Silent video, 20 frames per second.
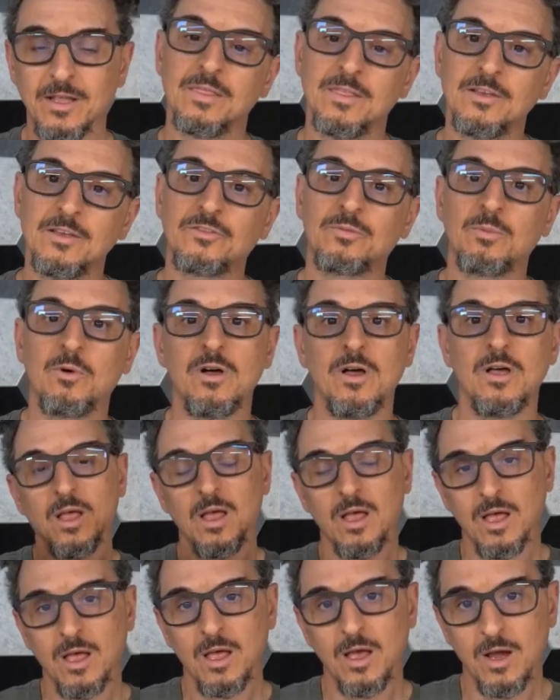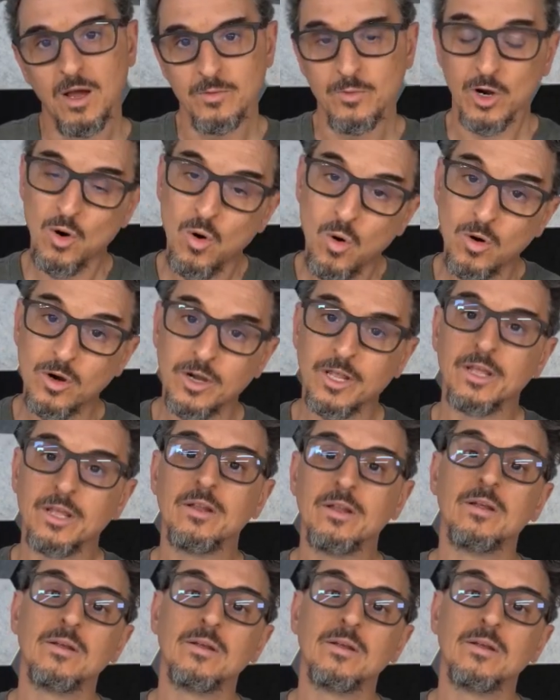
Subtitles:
This was a recorded